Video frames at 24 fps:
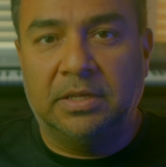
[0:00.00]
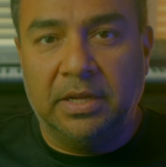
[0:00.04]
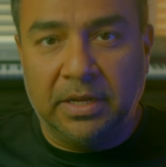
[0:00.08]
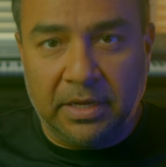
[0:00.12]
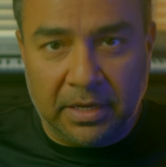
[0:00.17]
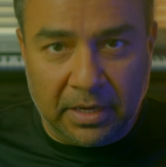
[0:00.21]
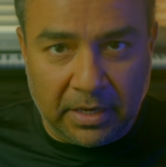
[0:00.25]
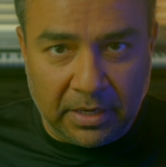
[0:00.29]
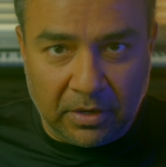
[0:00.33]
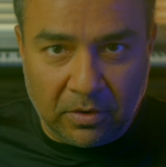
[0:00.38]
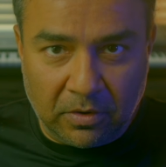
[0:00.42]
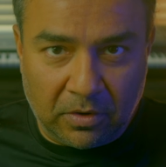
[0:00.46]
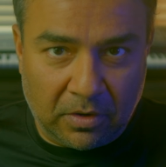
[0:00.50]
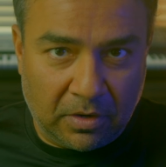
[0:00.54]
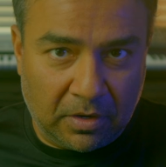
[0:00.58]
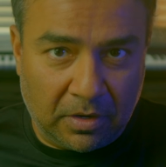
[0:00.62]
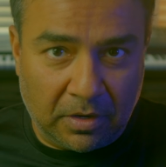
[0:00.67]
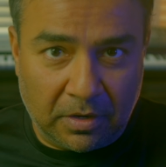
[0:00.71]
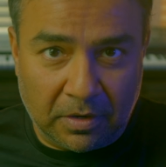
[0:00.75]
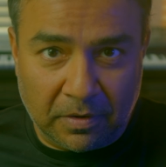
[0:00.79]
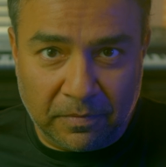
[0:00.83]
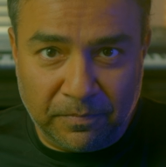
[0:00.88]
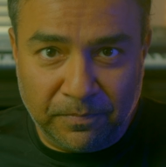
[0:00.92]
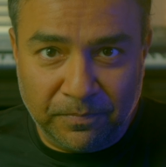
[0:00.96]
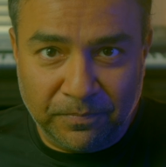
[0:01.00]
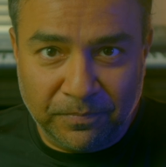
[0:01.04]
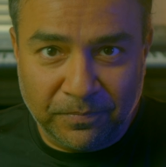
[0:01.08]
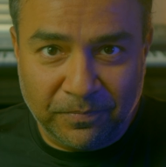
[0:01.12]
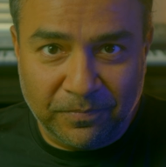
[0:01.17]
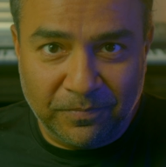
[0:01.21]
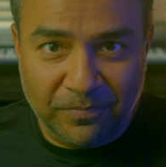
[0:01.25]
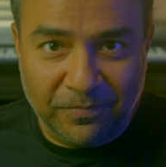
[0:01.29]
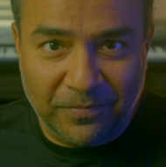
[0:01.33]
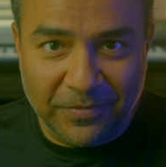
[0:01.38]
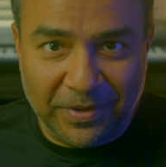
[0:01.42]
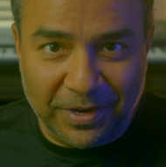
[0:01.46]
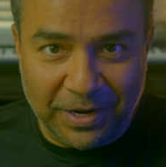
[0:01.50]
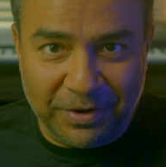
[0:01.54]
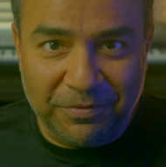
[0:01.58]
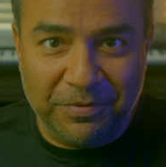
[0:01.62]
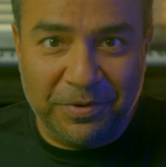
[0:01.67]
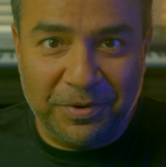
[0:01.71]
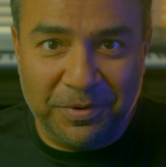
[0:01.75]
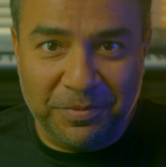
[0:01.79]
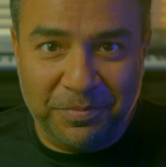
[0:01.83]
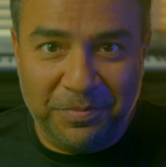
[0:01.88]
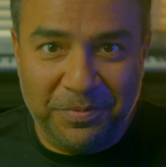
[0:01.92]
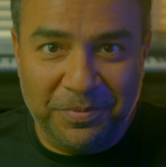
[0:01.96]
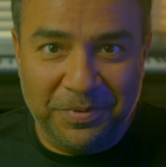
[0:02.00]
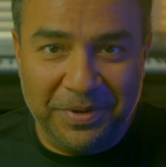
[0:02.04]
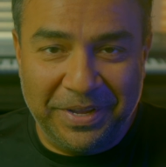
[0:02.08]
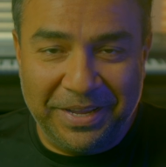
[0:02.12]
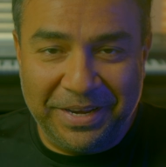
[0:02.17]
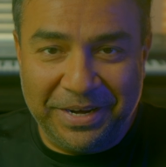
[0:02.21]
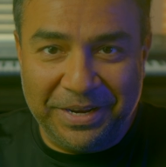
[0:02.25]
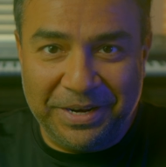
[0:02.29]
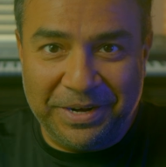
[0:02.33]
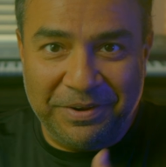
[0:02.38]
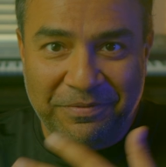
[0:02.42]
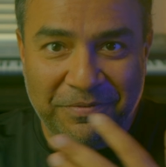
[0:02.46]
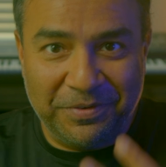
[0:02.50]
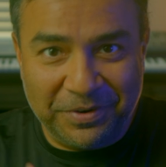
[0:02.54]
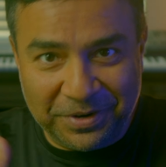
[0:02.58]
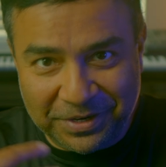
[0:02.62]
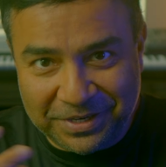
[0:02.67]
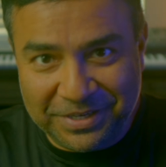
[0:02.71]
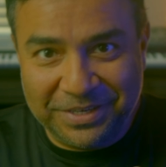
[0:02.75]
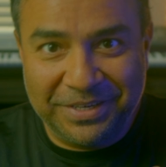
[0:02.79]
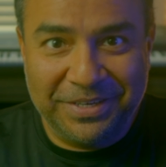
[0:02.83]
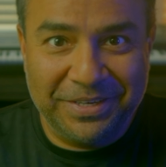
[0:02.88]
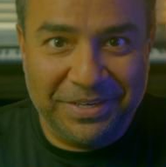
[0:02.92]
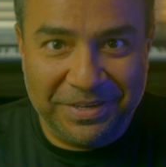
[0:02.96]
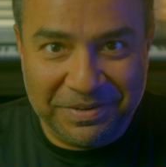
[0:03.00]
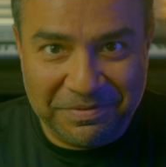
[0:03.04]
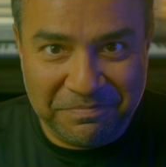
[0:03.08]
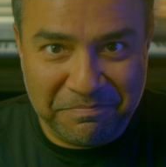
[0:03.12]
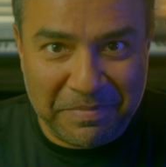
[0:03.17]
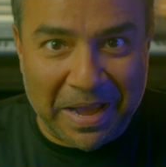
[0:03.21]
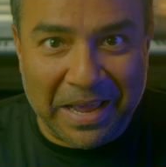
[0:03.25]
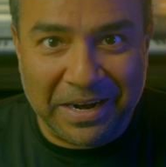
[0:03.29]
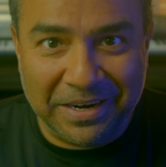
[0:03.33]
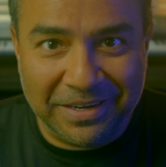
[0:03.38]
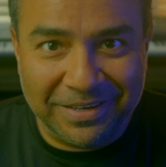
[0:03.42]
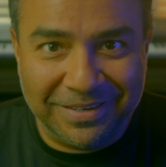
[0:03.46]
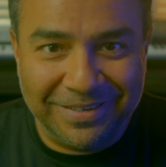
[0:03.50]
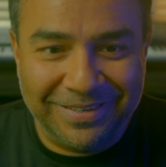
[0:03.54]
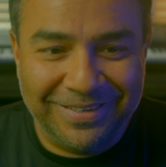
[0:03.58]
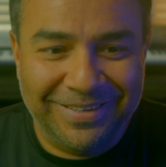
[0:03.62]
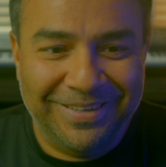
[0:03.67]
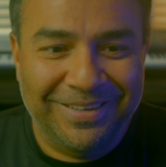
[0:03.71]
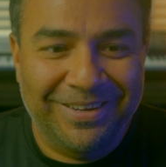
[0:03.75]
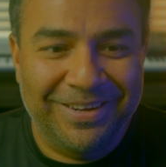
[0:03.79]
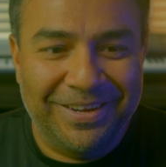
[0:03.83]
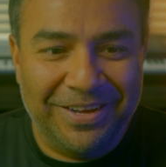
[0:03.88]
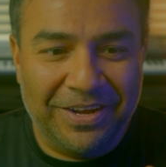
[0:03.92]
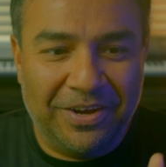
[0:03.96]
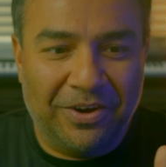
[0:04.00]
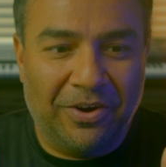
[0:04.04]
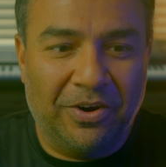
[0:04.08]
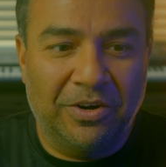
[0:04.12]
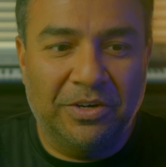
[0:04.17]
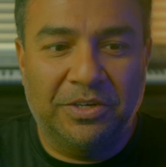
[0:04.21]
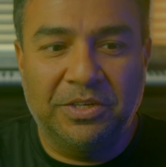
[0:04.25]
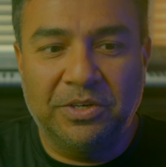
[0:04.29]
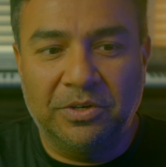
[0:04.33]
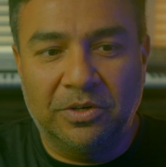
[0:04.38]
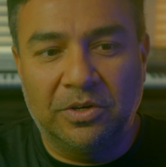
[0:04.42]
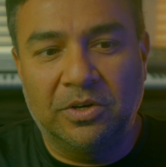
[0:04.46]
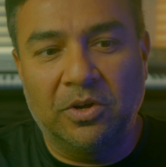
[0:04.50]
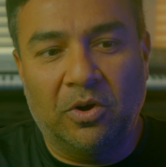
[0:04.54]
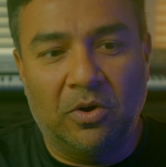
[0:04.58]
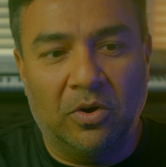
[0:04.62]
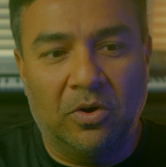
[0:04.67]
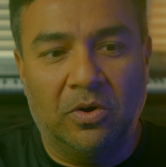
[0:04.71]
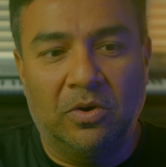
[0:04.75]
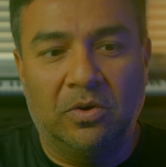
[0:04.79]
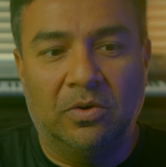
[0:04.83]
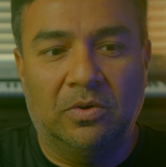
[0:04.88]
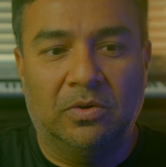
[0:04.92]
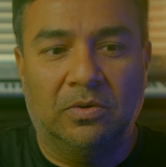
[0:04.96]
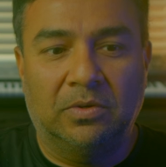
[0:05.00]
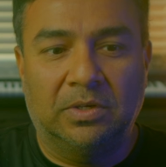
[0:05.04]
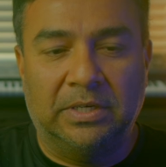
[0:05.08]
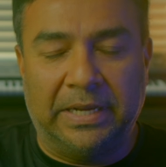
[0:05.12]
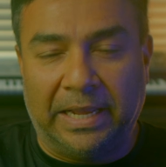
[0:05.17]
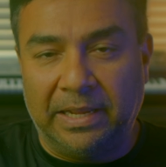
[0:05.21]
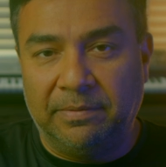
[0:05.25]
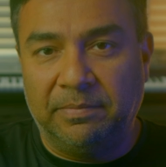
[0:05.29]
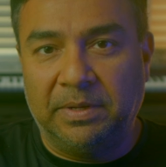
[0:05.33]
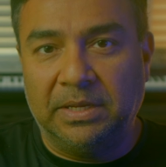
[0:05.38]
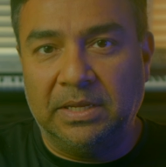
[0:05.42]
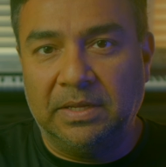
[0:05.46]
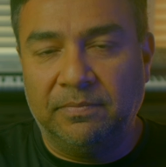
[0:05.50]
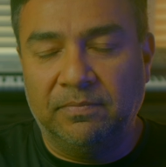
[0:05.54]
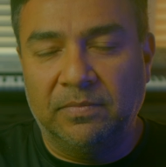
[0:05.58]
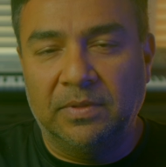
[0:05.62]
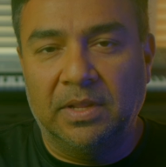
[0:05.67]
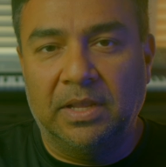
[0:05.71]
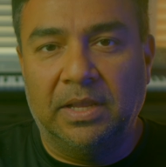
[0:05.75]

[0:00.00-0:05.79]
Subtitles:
syncing your reverb in a reversed manner onto your DAW timing.